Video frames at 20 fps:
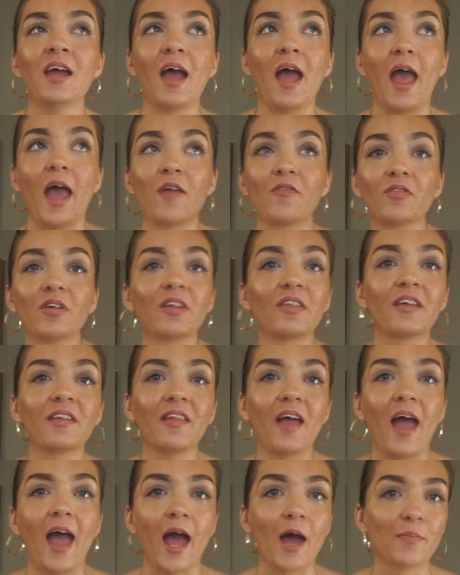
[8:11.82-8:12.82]
everything
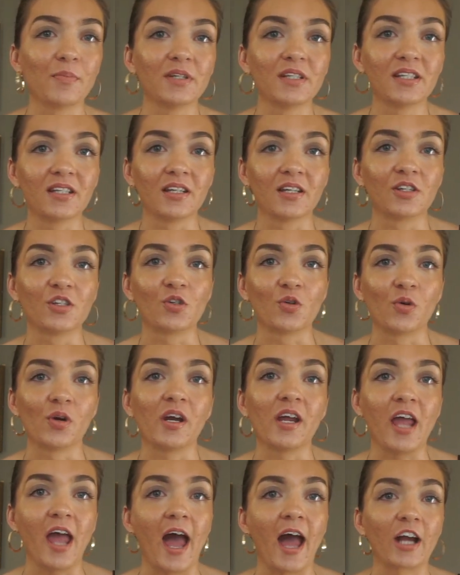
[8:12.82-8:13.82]
that happens in the
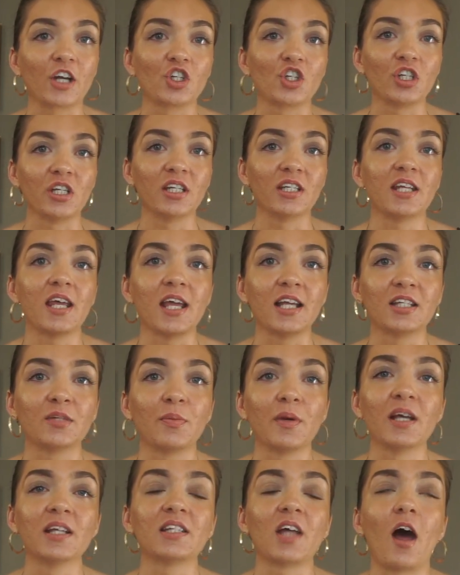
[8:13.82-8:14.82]
story actually takes
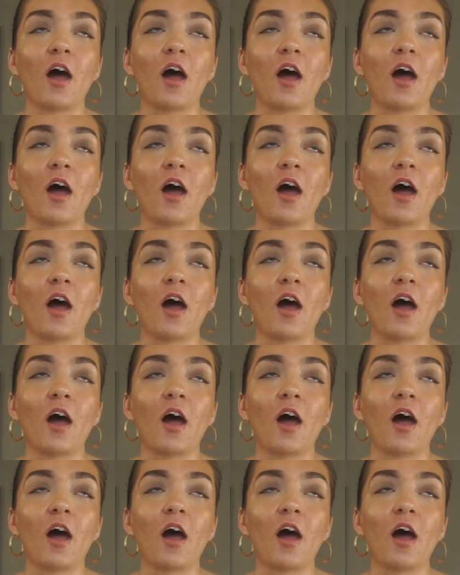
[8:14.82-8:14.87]
place,